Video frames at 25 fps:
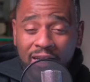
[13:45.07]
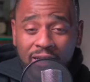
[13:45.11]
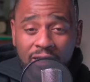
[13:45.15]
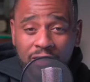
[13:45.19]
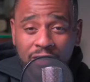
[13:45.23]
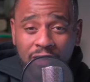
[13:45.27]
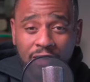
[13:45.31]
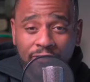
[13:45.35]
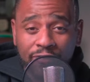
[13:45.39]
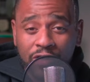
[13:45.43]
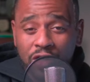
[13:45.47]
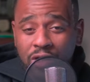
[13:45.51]

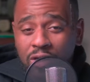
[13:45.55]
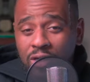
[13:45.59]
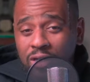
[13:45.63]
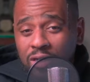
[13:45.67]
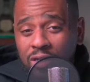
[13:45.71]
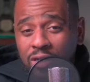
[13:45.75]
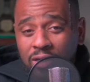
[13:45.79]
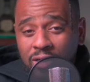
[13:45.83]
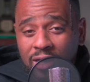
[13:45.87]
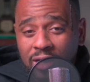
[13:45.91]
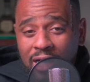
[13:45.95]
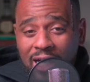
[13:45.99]
listen, if you're getting
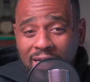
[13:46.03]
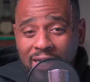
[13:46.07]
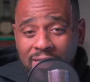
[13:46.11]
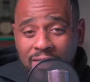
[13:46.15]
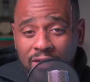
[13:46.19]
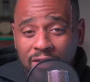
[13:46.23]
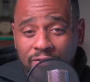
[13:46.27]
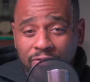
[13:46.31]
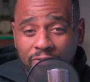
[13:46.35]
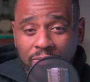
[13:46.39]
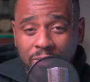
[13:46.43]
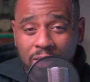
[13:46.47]
good
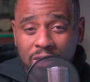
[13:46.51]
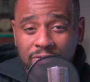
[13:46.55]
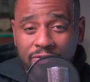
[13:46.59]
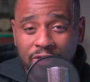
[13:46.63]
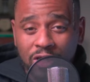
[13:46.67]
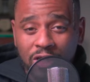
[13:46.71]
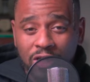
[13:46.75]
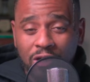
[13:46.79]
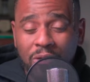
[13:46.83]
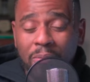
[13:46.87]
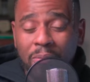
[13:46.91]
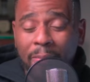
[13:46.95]
content from this
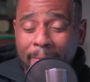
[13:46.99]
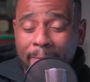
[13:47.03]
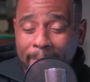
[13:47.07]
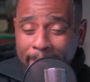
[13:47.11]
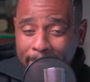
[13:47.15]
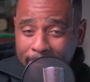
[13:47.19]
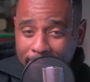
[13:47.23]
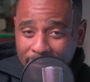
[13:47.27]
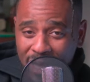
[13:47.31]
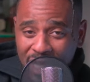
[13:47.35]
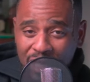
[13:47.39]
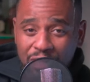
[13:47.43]
video,
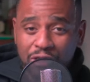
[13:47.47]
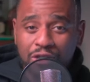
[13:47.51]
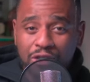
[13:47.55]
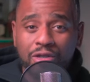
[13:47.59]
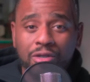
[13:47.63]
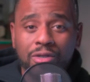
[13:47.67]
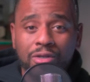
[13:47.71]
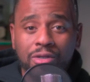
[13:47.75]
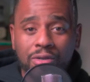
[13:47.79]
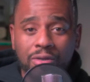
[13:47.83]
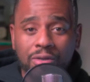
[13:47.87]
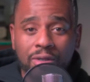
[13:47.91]
make sure
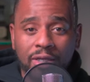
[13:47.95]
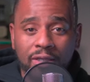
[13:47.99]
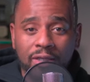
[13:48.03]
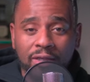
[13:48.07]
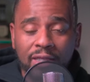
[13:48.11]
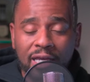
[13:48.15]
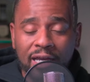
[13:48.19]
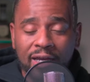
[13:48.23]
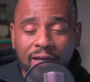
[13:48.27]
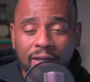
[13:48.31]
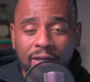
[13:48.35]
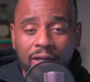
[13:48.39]
you hit
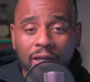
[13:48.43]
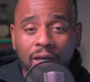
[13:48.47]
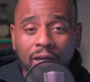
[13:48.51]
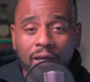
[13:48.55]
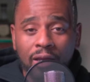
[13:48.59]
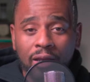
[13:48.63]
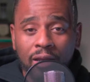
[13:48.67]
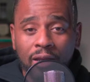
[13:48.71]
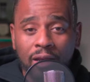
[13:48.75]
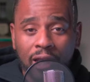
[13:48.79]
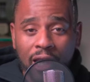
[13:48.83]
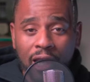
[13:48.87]
that
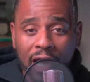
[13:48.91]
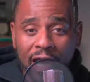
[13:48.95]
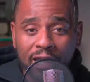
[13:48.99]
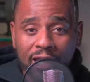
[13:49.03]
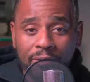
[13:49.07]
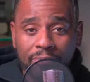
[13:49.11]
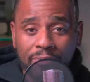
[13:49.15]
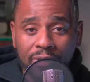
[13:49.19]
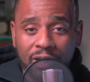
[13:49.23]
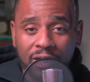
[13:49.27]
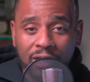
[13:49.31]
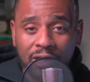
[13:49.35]

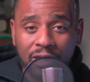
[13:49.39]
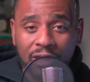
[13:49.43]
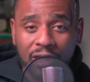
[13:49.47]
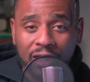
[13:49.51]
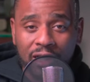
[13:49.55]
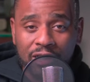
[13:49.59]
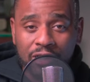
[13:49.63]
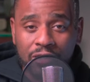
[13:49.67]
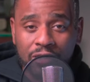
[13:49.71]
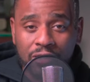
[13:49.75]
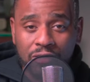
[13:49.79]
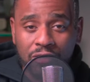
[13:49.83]
like button. It
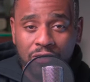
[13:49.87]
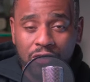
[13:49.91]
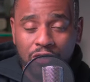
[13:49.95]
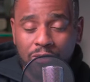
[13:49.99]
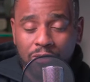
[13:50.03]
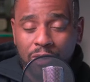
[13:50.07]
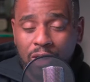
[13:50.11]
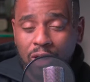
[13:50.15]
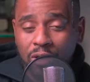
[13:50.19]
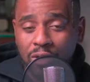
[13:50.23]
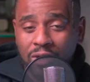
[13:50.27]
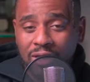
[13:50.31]
lets YouTube
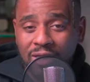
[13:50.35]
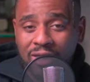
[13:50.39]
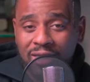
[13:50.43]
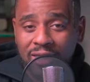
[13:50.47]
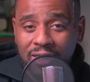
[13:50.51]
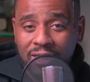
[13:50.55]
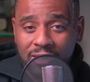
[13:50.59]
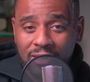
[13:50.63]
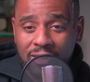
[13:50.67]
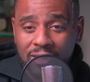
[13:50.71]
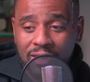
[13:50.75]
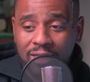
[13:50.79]
know that
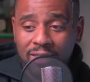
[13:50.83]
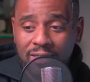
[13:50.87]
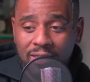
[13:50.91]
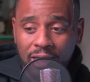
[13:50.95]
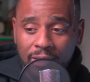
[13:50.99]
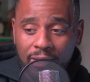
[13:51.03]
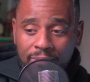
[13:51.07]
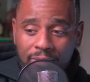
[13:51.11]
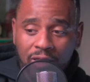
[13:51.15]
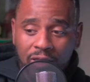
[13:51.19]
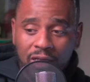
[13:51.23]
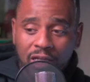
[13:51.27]
this is
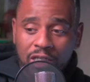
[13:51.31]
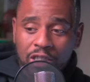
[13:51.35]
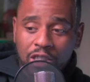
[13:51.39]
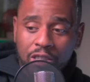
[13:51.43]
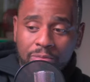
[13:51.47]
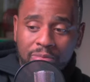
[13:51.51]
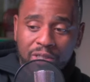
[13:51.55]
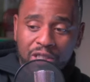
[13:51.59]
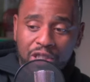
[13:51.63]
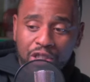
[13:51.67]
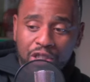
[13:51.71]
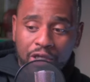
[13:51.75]
something that
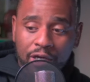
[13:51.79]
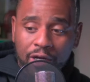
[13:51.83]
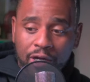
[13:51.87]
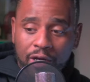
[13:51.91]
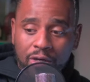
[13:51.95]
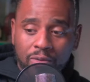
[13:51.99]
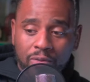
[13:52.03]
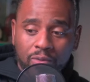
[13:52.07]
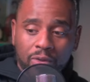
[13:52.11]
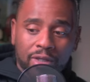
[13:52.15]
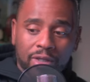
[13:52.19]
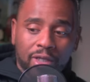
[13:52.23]
should be
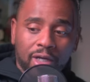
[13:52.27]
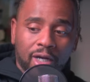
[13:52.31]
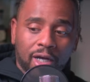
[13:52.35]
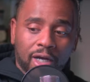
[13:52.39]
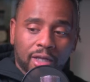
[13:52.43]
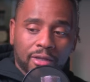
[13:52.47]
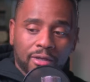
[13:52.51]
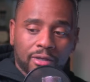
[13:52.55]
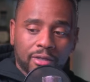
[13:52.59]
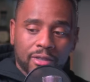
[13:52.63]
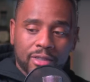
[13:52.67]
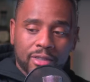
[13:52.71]
shared with
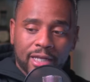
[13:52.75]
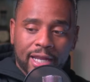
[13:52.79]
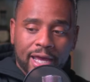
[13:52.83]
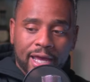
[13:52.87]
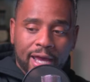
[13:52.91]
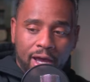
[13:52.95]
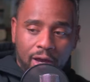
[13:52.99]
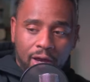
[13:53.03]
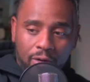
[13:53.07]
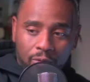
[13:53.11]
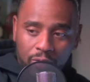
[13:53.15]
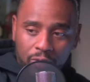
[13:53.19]
others.
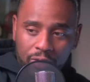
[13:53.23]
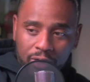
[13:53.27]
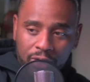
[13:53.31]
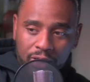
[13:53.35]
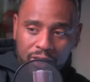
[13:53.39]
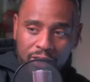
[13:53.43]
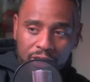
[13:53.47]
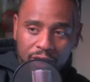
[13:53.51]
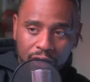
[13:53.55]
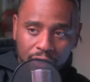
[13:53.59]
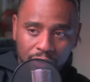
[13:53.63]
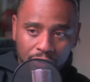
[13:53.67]
Now we're
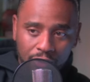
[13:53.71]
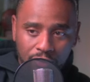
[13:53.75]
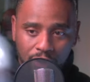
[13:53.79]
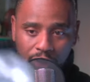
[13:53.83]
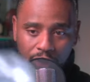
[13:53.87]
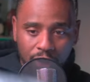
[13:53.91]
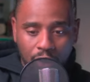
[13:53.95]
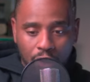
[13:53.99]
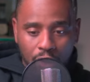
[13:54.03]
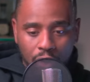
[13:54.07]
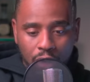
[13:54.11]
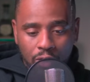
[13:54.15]

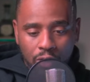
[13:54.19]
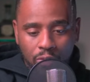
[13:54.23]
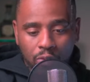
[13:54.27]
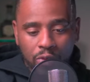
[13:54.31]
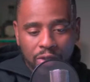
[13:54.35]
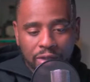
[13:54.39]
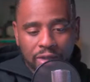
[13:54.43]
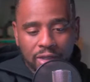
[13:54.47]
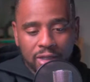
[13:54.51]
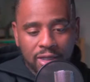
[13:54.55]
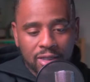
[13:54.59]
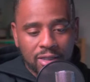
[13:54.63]
continuing on
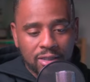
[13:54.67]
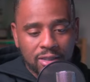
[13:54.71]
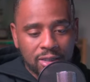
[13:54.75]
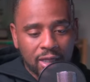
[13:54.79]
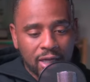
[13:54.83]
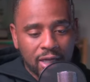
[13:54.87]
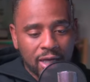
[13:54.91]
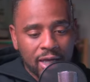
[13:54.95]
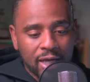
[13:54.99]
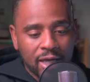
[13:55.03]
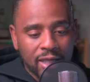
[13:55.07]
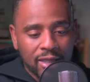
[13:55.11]
with
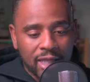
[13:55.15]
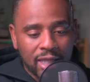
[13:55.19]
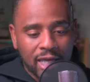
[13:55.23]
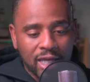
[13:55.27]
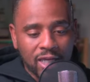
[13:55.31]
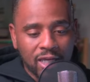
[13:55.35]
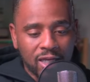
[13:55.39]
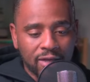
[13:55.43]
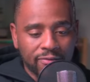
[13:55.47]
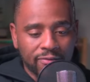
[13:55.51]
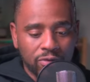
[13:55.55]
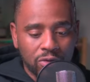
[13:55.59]
this. They
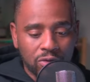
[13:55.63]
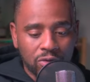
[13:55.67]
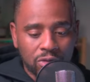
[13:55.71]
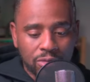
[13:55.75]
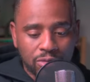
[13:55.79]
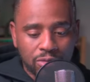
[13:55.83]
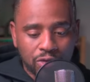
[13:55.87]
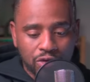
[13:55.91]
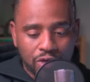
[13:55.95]
give you some